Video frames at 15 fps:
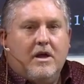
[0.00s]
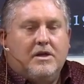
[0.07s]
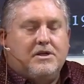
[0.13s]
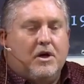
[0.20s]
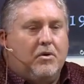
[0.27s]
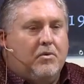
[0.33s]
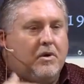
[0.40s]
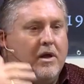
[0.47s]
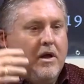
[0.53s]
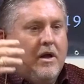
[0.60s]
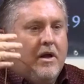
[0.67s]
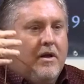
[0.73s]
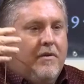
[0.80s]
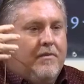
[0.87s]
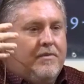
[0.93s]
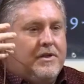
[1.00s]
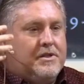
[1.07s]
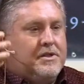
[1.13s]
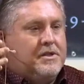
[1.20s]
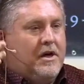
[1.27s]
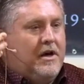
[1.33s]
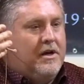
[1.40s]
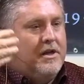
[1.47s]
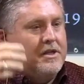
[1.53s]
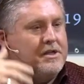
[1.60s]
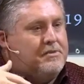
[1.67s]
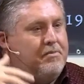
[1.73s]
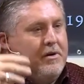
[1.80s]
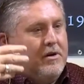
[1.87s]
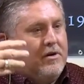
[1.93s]
So the Son and the
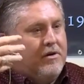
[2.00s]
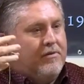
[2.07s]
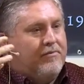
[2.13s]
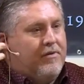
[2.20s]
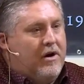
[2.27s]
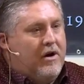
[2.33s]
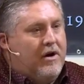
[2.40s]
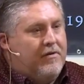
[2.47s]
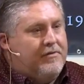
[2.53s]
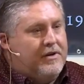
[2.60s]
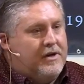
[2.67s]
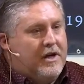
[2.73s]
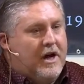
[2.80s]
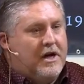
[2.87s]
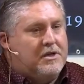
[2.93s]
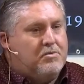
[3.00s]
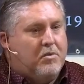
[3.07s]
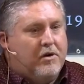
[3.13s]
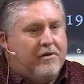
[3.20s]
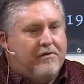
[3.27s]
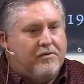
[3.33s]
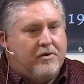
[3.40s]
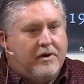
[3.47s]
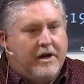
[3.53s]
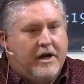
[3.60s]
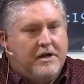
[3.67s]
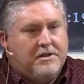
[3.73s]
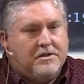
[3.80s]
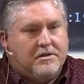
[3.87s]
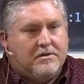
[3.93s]
Spirit are involved in God's work of
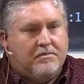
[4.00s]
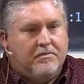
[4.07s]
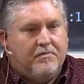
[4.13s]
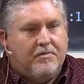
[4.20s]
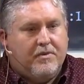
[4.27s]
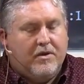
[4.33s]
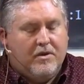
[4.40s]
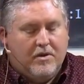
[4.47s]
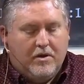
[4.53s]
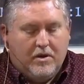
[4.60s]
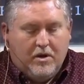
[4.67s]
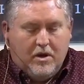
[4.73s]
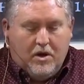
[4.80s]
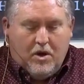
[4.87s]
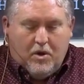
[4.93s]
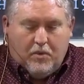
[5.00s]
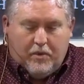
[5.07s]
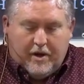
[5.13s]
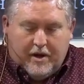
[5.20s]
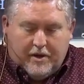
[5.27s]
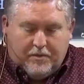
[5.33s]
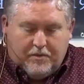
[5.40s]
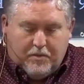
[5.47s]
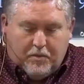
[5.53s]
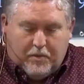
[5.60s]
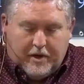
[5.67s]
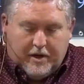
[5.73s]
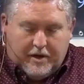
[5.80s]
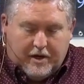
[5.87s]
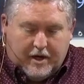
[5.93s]
creation. When,
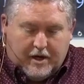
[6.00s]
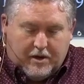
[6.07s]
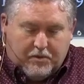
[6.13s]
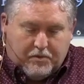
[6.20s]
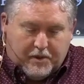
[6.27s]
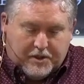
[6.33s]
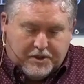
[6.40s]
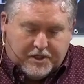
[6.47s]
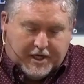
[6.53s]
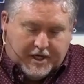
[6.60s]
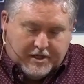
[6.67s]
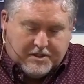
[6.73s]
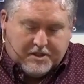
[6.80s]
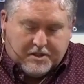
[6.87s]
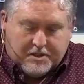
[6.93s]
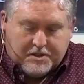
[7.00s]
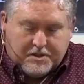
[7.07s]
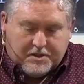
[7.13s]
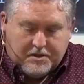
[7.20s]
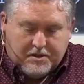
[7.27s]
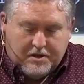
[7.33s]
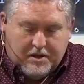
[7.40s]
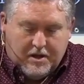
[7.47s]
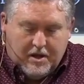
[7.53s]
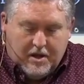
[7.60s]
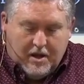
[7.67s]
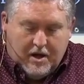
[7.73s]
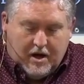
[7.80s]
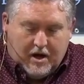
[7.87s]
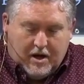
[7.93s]
when, uh, when Jesus,
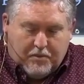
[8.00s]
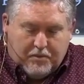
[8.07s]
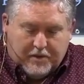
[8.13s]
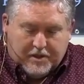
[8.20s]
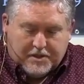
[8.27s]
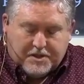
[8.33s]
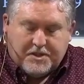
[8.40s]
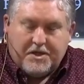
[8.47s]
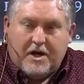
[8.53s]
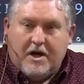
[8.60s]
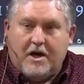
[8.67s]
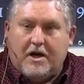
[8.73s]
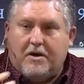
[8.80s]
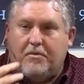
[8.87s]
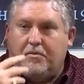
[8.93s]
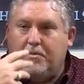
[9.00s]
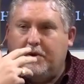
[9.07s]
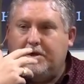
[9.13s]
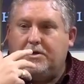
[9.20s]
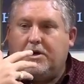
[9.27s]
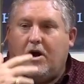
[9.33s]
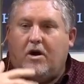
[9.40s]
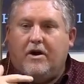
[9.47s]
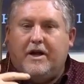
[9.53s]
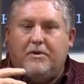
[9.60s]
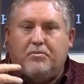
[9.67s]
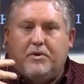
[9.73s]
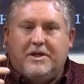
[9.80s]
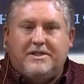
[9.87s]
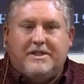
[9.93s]
uh, when the Son, we call
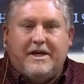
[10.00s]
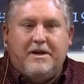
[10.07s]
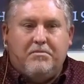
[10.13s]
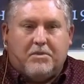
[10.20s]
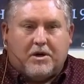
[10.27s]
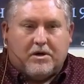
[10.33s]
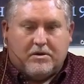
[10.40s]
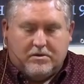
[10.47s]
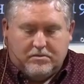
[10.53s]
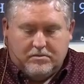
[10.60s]
him Redeemer,